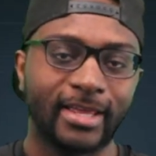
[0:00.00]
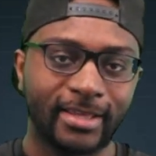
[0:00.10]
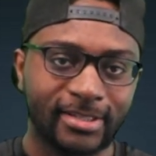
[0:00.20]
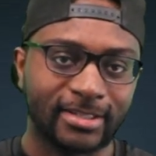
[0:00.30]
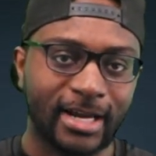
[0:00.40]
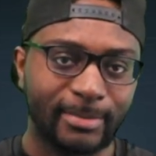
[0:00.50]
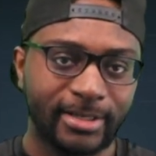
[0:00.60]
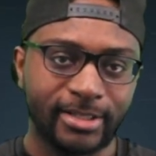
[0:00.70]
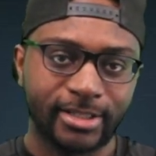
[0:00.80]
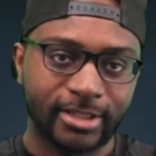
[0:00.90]
This time
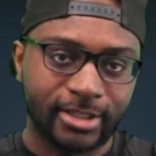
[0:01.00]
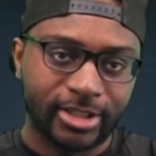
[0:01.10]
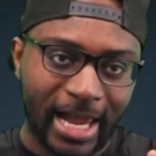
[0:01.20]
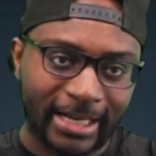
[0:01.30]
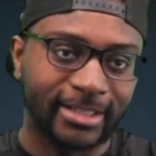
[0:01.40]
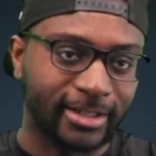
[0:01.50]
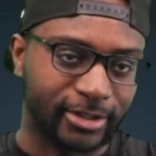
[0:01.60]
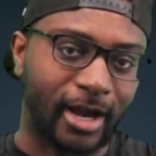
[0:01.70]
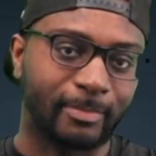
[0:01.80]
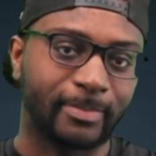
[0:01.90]
he's tackling the
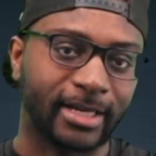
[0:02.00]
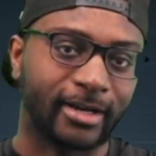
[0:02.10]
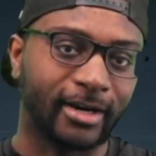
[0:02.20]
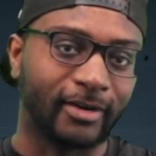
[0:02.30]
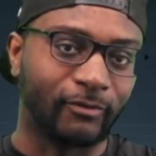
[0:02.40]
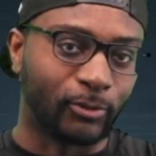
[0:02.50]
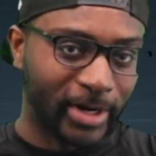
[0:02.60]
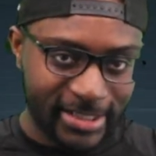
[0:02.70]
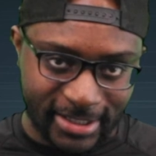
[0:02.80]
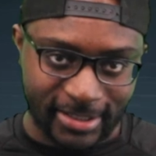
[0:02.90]
topic of
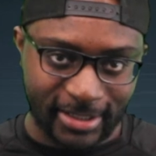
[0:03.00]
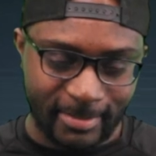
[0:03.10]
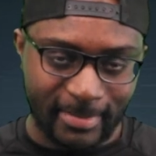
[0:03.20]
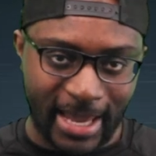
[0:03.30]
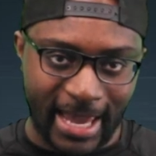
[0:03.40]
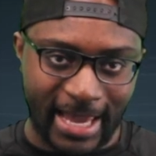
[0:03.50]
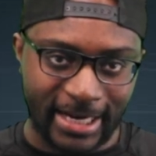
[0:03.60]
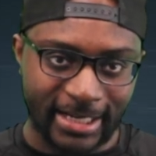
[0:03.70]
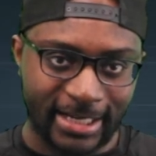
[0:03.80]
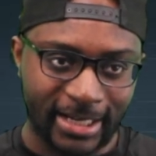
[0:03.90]
racism,
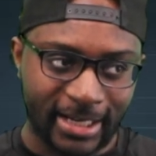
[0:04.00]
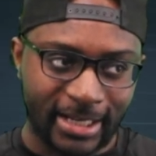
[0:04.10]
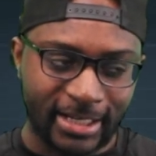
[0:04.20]
and